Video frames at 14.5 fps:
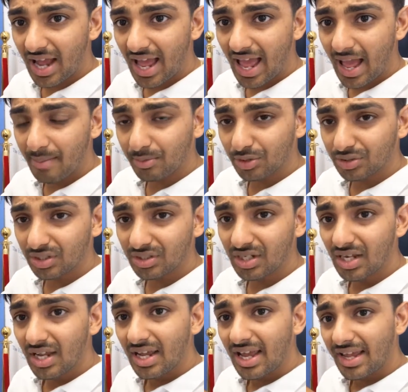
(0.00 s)
Hamilton.
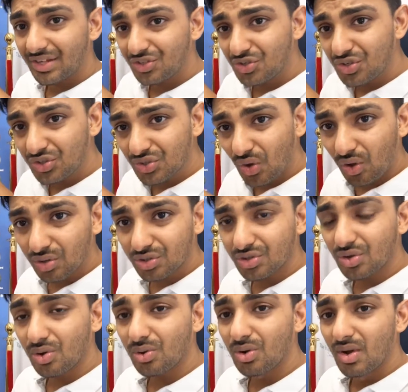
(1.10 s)
She's
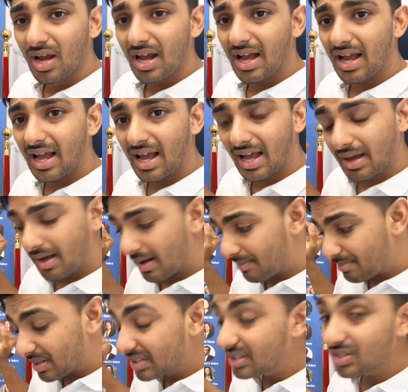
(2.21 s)
also a
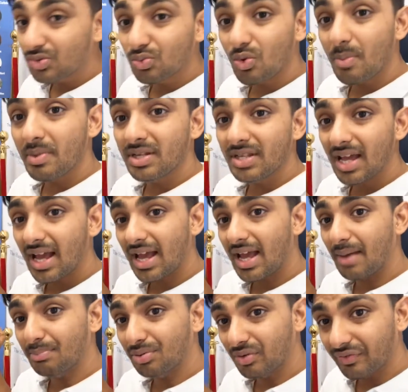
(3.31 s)
businesswoman, a
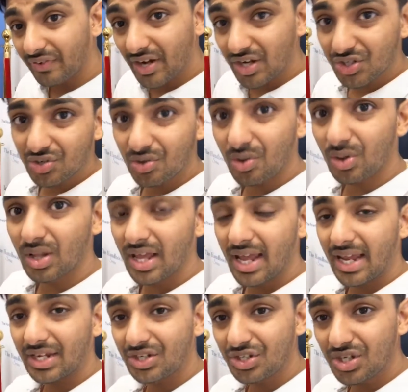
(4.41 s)
professional,
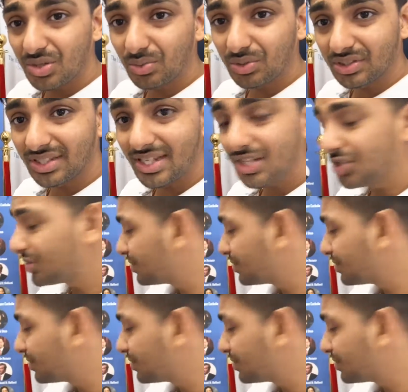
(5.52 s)
and she will teach